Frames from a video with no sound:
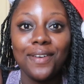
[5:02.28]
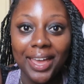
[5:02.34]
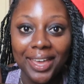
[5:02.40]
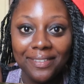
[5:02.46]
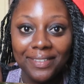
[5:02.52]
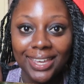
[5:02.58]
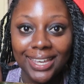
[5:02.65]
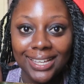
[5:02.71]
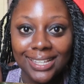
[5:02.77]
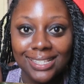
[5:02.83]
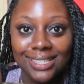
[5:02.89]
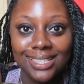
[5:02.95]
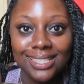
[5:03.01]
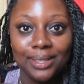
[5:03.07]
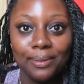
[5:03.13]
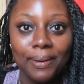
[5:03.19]
five
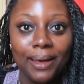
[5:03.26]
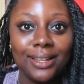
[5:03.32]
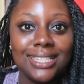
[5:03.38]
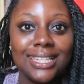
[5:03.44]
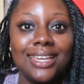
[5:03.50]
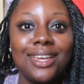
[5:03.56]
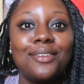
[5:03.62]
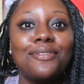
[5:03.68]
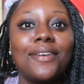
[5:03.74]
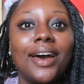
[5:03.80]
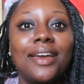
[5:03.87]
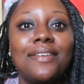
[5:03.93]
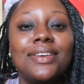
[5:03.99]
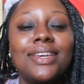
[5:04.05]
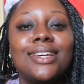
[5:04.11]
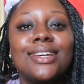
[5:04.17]
years. It's about to hit
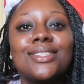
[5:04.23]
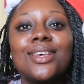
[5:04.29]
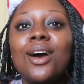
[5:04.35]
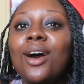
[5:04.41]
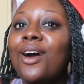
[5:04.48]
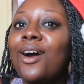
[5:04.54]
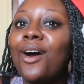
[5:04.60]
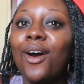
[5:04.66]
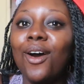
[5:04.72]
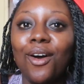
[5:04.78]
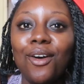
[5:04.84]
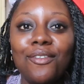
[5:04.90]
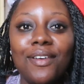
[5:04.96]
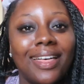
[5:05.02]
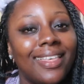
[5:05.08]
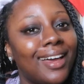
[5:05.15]
five years
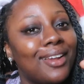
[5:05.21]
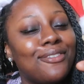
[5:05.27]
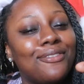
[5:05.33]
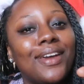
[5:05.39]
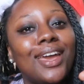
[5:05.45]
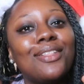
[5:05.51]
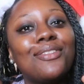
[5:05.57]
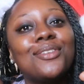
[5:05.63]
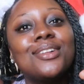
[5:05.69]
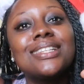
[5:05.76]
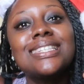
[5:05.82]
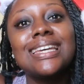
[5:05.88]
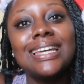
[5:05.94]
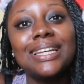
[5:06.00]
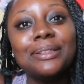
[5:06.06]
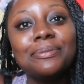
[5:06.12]
of that fateful
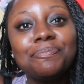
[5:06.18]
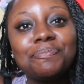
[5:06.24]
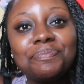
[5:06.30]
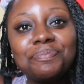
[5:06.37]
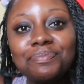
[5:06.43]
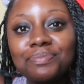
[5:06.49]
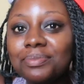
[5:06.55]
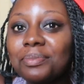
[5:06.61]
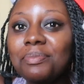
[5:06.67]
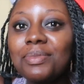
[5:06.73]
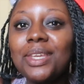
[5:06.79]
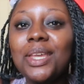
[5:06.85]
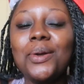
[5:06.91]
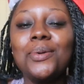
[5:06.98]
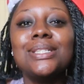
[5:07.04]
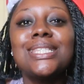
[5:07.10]
day
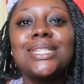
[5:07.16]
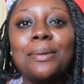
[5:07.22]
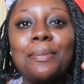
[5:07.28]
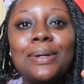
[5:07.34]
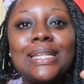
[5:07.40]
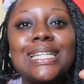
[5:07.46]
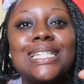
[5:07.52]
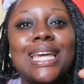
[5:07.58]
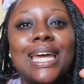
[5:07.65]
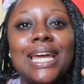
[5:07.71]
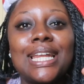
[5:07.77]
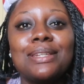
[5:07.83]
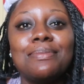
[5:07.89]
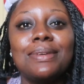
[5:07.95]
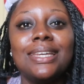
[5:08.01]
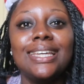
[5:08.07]
when somebody
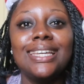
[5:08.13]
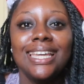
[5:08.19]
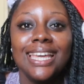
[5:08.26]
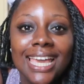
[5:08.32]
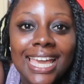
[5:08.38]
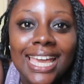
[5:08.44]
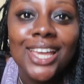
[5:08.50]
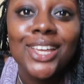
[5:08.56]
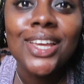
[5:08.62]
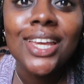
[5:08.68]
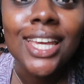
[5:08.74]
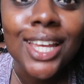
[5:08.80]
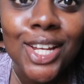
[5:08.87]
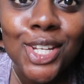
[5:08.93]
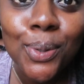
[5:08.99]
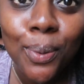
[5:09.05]
turned me
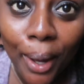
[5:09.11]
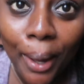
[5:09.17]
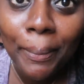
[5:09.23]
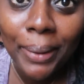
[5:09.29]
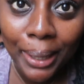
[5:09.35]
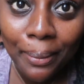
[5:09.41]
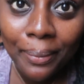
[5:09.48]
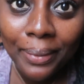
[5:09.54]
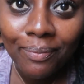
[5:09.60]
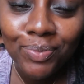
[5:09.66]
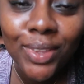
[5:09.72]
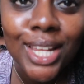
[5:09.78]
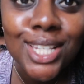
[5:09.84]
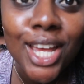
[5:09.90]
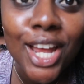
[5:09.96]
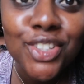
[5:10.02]
into a meme.
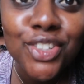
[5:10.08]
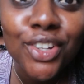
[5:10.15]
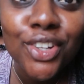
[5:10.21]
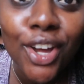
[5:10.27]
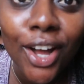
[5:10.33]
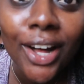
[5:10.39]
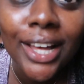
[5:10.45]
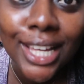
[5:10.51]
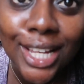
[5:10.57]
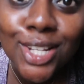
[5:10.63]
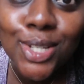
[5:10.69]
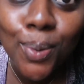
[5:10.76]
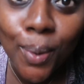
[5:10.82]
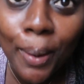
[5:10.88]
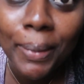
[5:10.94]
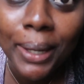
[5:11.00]
They turned your girl
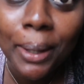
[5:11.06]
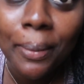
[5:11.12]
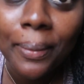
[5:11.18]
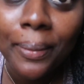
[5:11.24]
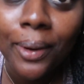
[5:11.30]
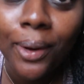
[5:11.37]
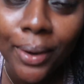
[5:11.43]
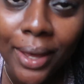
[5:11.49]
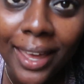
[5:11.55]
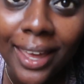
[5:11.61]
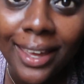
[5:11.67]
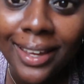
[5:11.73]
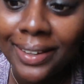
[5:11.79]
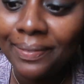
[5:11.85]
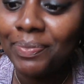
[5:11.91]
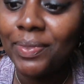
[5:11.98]
into a meme,
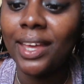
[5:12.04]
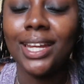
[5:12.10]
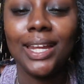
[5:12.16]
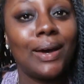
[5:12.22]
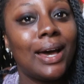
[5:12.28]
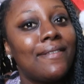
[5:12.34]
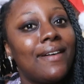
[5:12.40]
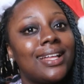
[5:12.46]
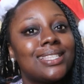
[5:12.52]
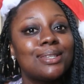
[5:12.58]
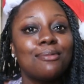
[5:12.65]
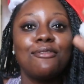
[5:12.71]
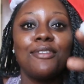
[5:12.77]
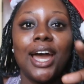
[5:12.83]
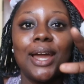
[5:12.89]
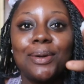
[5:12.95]
okay? Now I've had
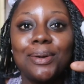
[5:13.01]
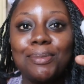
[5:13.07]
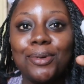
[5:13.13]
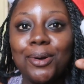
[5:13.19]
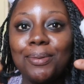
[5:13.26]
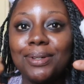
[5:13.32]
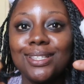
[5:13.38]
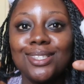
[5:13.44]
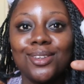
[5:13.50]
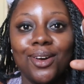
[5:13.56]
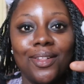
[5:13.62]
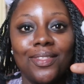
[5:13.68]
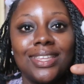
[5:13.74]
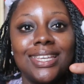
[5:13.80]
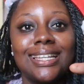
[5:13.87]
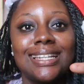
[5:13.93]
some viral moments
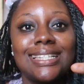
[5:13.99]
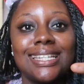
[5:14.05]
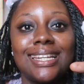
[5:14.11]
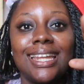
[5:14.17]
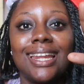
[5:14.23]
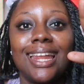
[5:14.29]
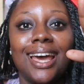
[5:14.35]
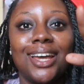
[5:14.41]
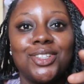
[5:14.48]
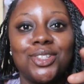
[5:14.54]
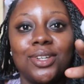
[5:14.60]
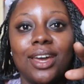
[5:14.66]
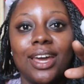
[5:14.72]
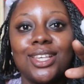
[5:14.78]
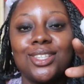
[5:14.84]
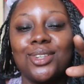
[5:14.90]
on the internet as
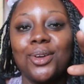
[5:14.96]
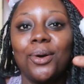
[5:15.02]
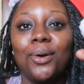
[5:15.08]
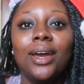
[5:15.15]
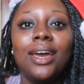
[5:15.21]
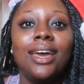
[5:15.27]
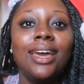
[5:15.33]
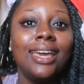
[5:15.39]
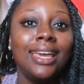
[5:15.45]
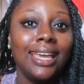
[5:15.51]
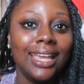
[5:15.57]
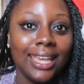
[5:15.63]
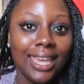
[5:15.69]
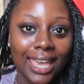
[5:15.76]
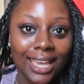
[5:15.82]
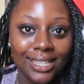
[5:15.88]
you guys know.
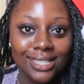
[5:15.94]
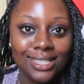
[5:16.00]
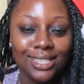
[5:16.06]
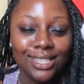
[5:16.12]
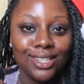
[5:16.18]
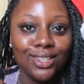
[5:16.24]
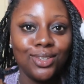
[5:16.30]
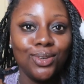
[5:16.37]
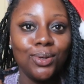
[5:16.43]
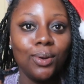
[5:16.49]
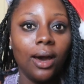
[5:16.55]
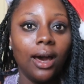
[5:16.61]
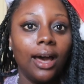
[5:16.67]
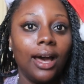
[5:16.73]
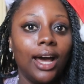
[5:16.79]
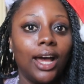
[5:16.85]
In case you
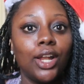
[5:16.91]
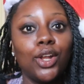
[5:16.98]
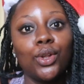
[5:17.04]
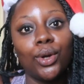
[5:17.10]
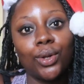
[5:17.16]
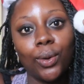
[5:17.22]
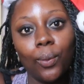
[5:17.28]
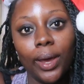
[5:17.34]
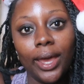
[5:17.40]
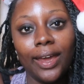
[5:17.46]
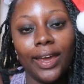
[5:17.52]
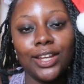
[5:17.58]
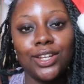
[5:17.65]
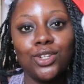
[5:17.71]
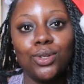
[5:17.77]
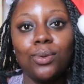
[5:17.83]
are not aware,
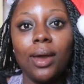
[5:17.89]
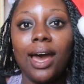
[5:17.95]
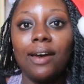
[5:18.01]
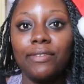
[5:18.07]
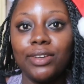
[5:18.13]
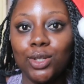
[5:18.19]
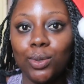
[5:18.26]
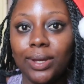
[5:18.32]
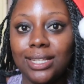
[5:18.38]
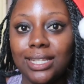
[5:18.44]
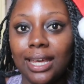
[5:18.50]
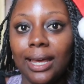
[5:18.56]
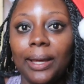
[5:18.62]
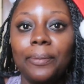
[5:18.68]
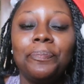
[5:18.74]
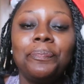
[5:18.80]
I do have a
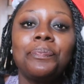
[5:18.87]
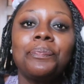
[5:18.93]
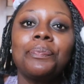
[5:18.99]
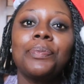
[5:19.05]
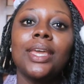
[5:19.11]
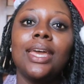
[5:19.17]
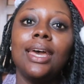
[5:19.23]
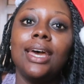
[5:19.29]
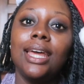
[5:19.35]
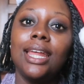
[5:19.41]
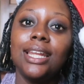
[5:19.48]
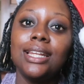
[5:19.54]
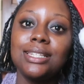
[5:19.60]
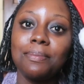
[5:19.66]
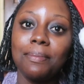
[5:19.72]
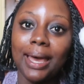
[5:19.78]
Twitter
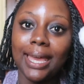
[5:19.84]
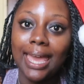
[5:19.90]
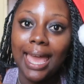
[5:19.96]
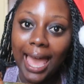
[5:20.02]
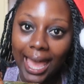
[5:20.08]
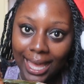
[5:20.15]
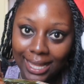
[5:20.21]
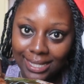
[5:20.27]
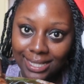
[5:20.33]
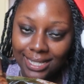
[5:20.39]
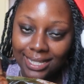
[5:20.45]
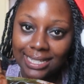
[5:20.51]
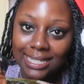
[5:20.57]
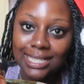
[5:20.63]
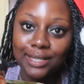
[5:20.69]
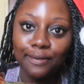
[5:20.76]
and my at
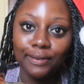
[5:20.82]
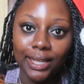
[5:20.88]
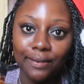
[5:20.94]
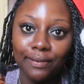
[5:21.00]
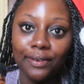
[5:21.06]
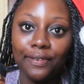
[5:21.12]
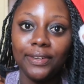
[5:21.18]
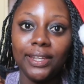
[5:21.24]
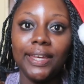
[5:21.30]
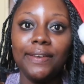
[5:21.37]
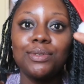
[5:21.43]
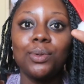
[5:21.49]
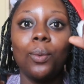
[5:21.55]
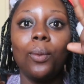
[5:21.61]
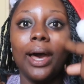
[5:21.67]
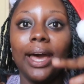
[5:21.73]
is Flavor
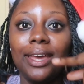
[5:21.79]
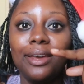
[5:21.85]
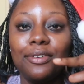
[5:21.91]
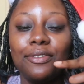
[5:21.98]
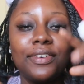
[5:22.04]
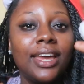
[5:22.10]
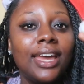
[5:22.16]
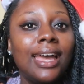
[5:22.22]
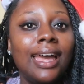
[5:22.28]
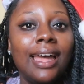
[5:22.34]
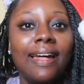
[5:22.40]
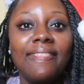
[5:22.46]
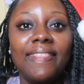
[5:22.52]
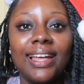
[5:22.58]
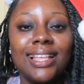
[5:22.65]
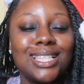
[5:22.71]
Flav's wife
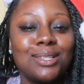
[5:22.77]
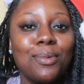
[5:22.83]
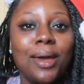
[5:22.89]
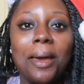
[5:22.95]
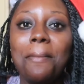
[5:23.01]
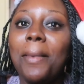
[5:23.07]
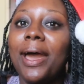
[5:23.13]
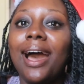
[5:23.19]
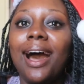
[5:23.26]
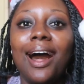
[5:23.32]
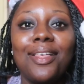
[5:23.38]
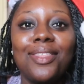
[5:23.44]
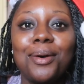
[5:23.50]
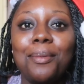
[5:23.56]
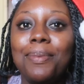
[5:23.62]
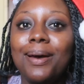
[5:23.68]
and that's where my
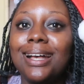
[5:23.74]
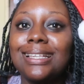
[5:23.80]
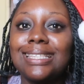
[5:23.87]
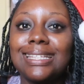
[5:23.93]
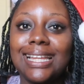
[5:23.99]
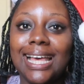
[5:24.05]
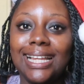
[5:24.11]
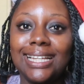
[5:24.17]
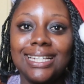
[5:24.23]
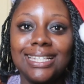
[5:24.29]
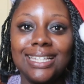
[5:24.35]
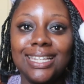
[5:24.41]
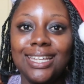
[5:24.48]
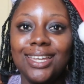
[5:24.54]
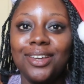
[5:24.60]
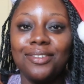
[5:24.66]
other
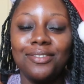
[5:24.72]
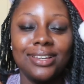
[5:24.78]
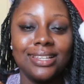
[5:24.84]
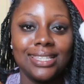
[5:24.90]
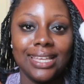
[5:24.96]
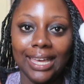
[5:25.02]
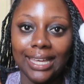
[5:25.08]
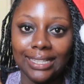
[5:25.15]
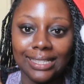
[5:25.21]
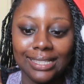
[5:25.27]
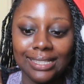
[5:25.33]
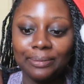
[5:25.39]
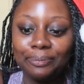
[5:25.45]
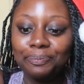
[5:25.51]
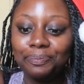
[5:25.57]
personality resides.